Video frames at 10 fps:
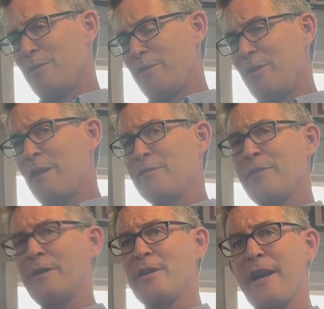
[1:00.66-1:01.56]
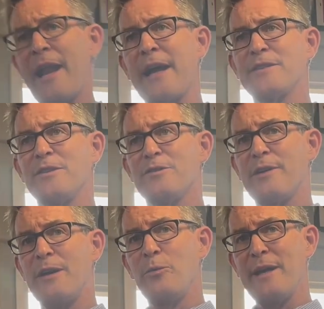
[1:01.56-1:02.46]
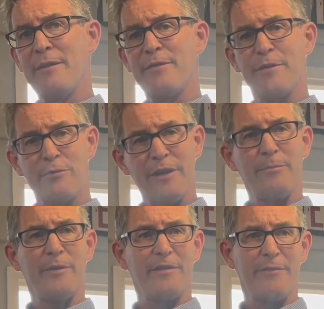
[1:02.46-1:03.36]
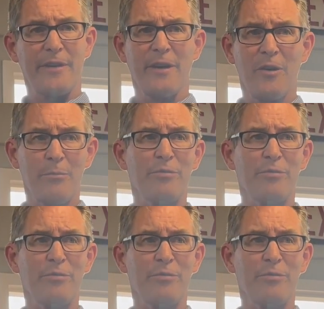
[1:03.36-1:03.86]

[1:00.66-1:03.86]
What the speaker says: the Office of International Trade, we have 3 specific loan